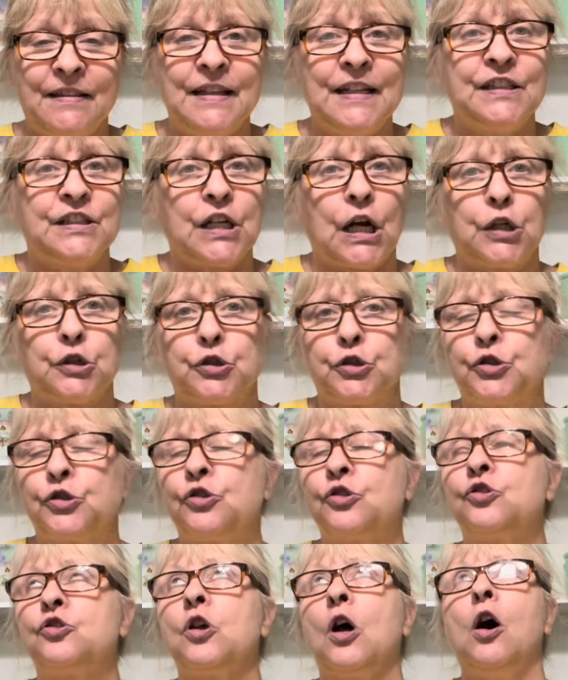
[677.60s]
these are
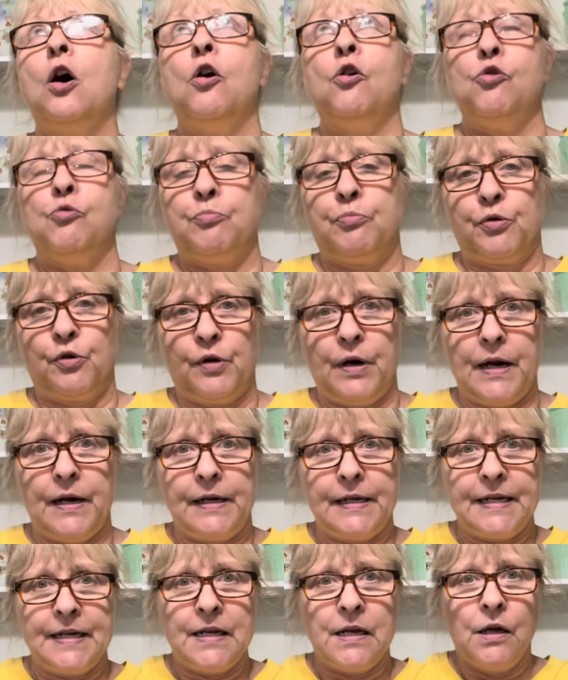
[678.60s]
so
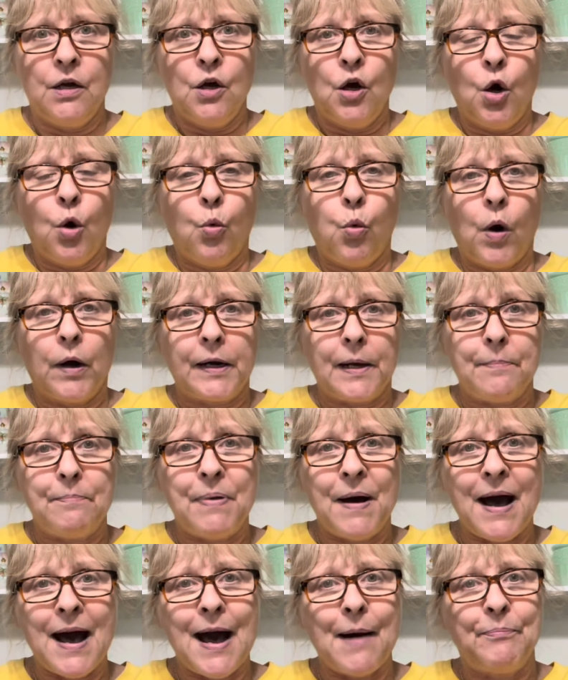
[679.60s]
pretty. What a
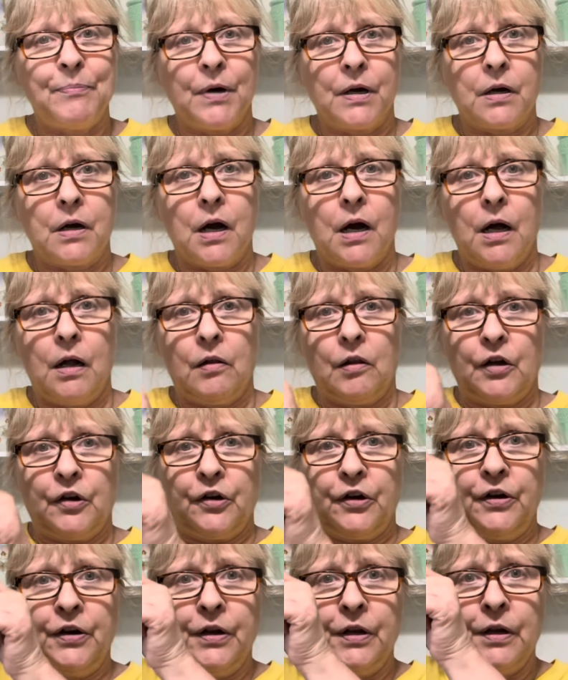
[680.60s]
pop of
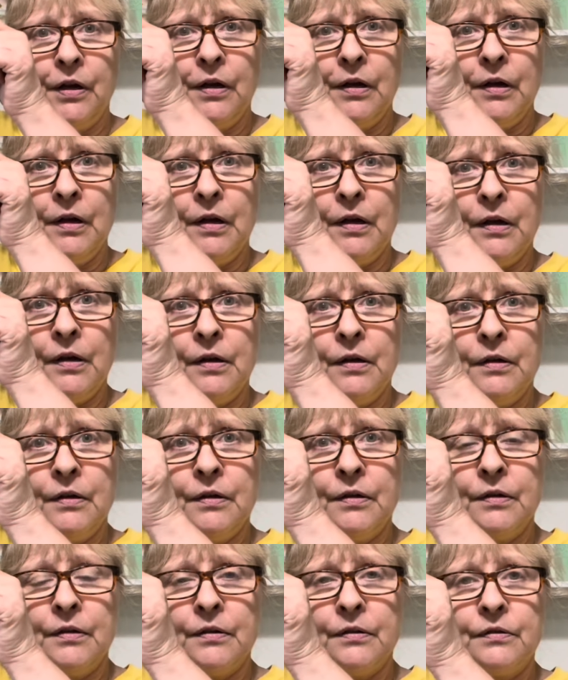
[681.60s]
color.
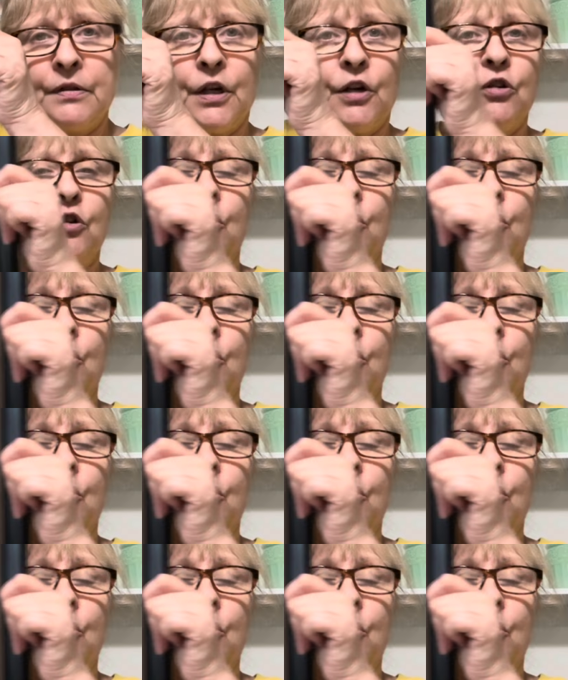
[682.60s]
They're